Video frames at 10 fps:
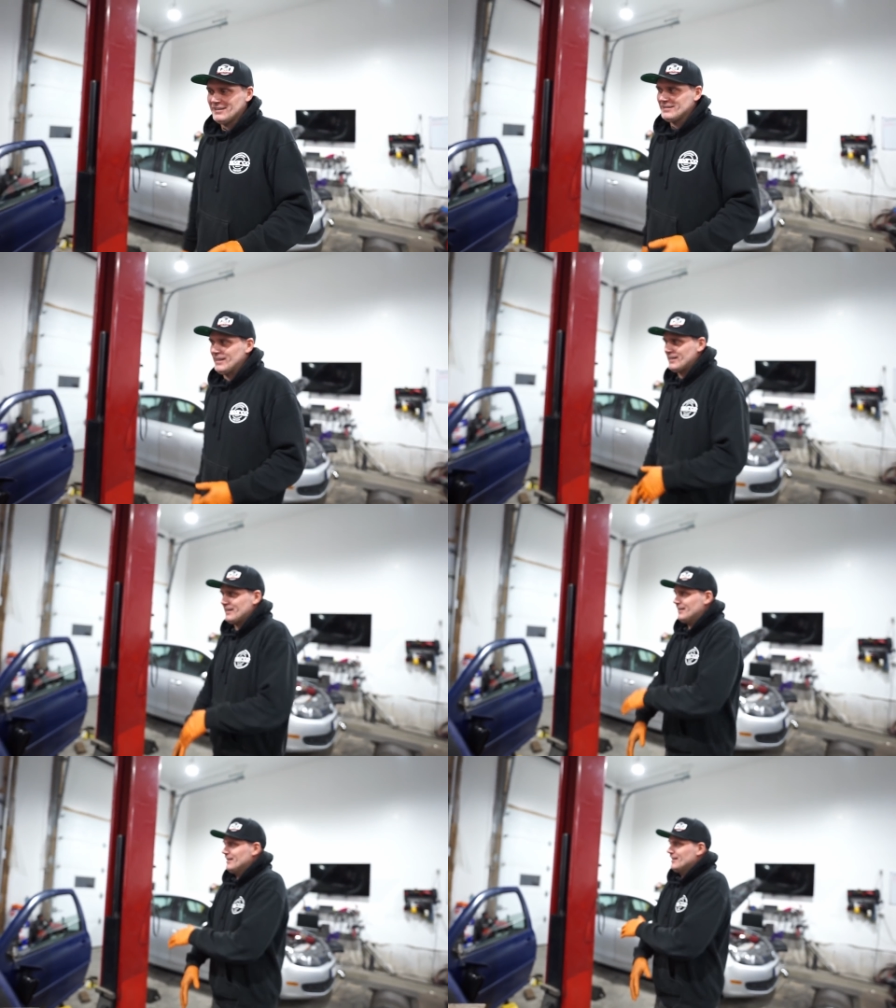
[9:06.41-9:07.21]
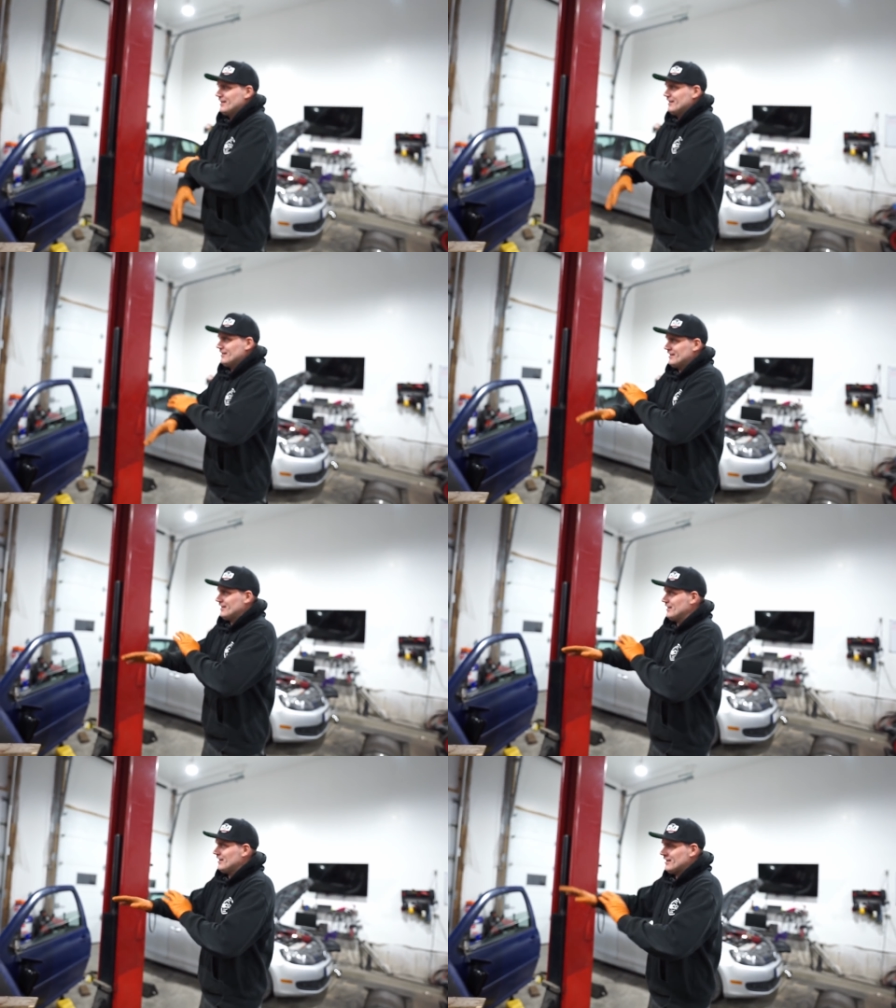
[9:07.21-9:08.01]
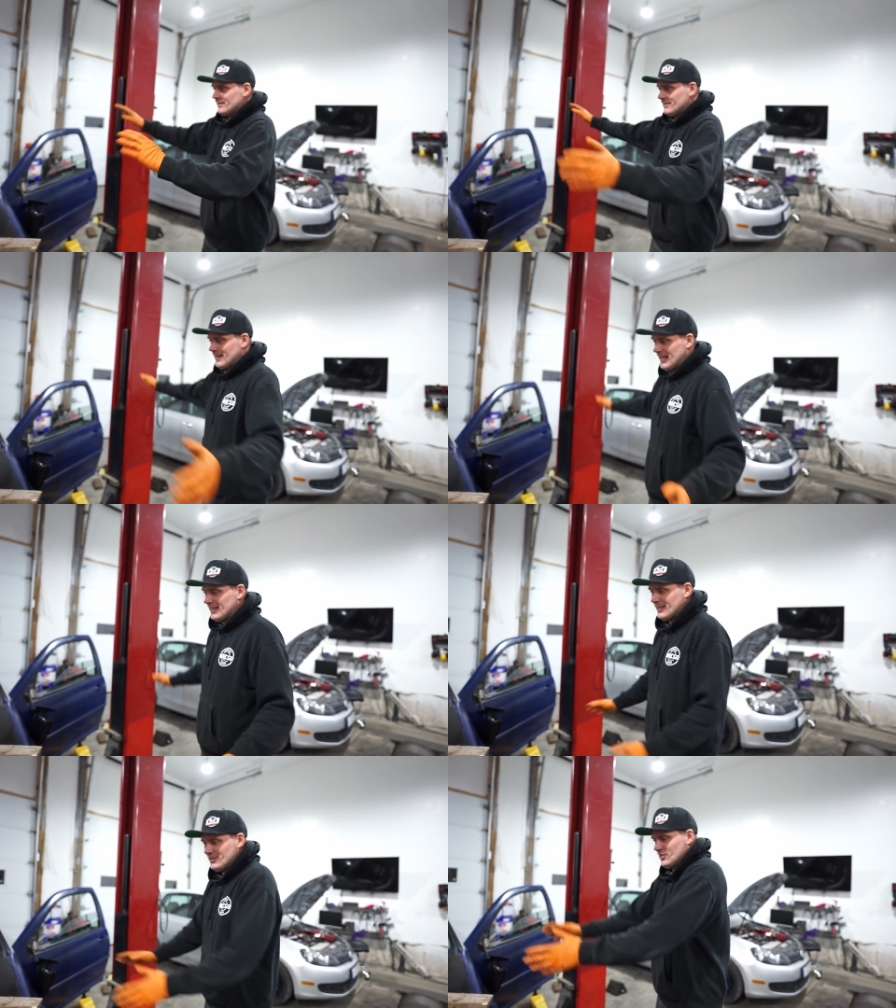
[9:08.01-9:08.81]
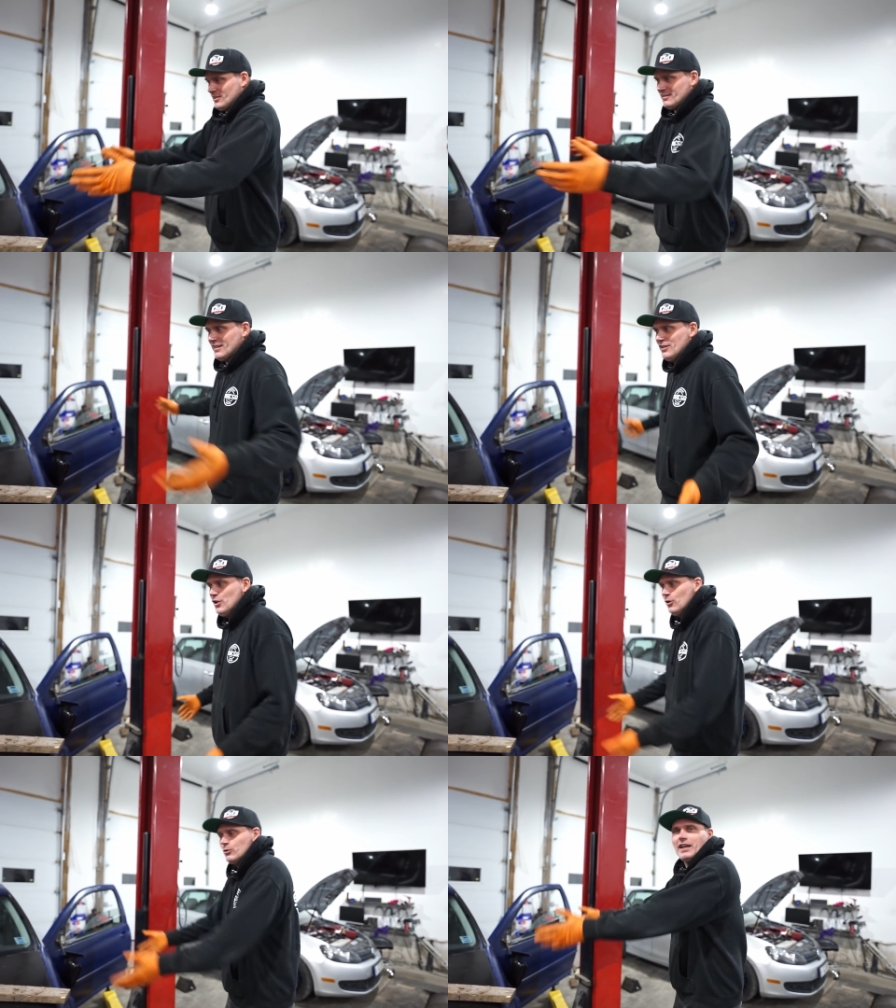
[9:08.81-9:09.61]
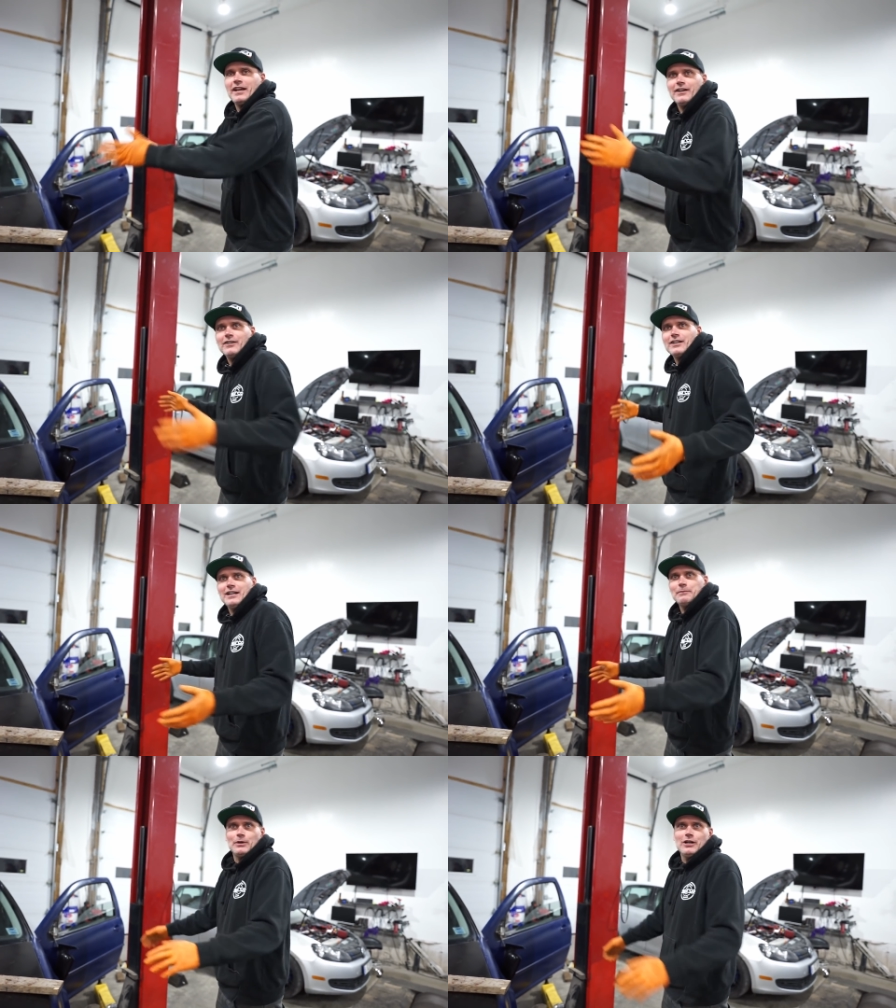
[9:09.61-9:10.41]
Is like I, it's just a no care kind of